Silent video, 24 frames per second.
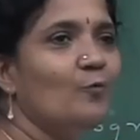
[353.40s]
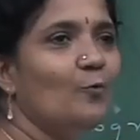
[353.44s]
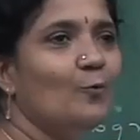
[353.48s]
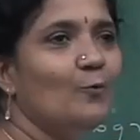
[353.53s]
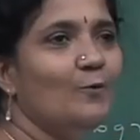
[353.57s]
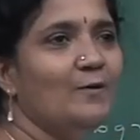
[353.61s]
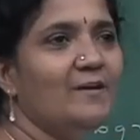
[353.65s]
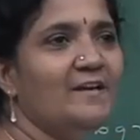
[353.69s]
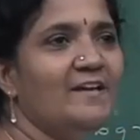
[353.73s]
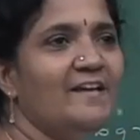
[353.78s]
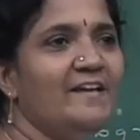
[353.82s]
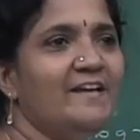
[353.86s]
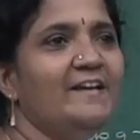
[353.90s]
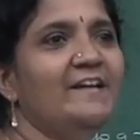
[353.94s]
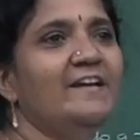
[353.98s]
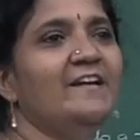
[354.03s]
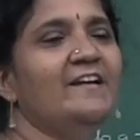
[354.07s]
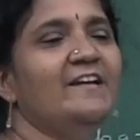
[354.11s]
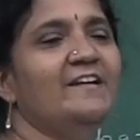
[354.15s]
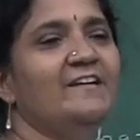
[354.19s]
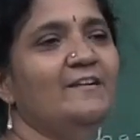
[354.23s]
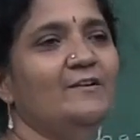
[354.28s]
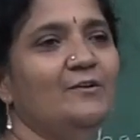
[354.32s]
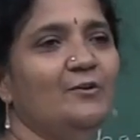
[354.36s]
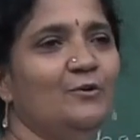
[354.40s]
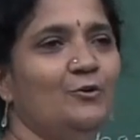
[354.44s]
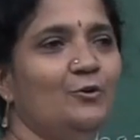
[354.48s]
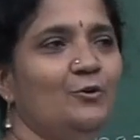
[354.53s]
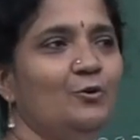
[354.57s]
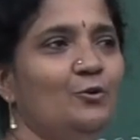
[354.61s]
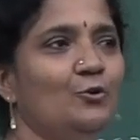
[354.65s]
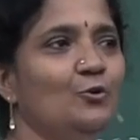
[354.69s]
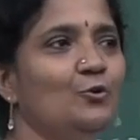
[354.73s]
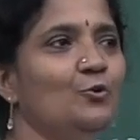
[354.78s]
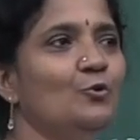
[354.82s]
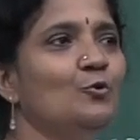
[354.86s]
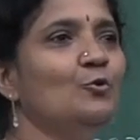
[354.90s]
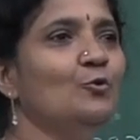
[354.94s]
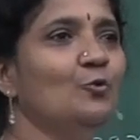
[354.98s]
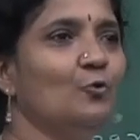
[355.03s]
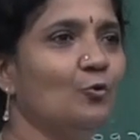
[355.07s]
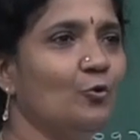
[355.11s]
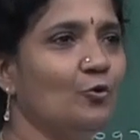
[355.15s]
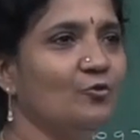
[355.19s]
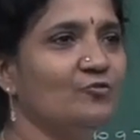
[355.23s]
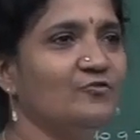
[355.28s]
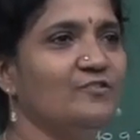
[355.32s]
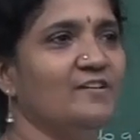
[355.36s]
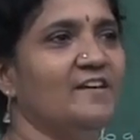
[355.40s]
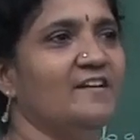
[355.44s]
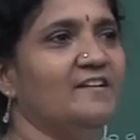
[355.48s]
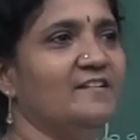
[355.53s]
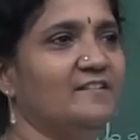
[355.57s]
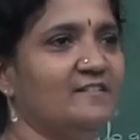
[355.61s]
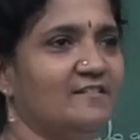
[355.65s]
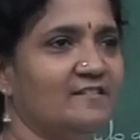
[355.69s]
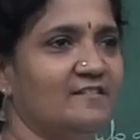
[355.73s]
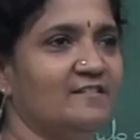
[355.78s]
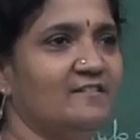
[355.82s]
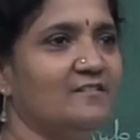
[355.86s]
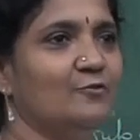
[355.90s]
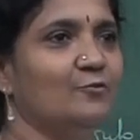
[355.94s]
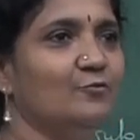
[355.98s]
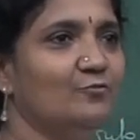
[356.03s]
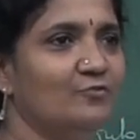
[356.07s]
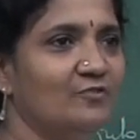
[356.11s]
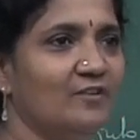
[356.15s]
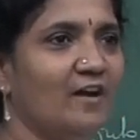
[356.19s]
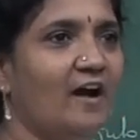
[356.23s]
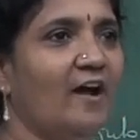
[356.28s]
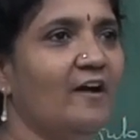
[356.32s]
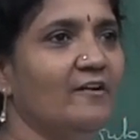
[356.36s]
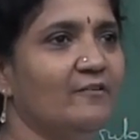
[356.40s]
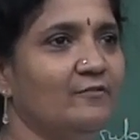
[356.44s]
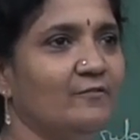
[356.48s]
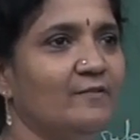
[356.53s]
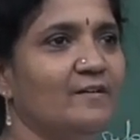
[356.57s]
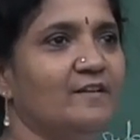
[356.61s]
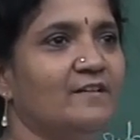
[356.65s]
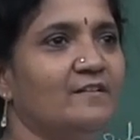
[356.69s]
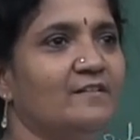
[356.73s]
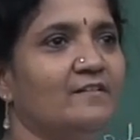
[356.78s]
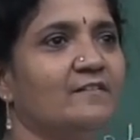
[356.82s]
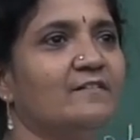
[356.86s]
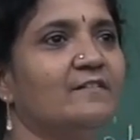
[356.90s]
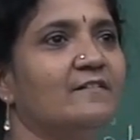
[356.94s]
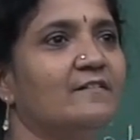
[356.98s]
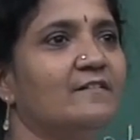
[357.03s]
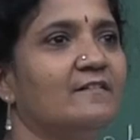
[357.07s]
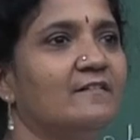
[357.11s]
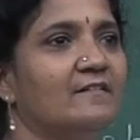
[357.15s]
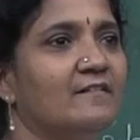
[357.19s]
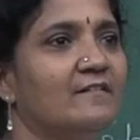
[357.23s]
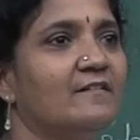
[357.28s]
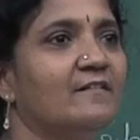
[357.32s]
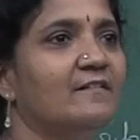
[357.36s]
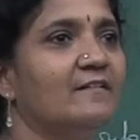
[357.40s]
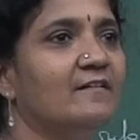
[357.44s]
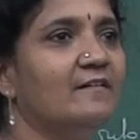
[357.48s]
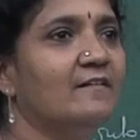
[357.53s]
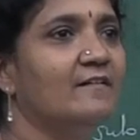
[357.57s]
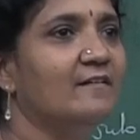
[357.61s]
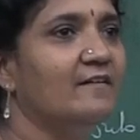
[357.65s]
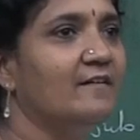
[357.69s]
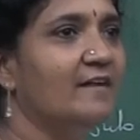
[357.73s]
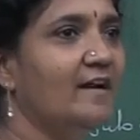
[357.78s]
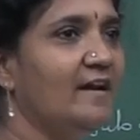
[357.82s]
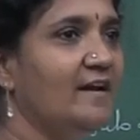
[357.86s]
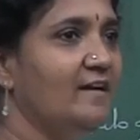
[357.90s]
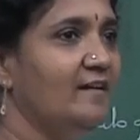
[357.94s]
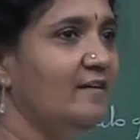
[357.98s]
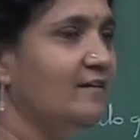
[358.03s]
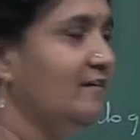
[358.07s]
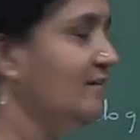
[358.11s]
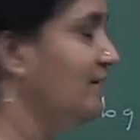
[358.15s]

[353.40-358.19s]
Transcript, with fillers: only two cosets to start with, right.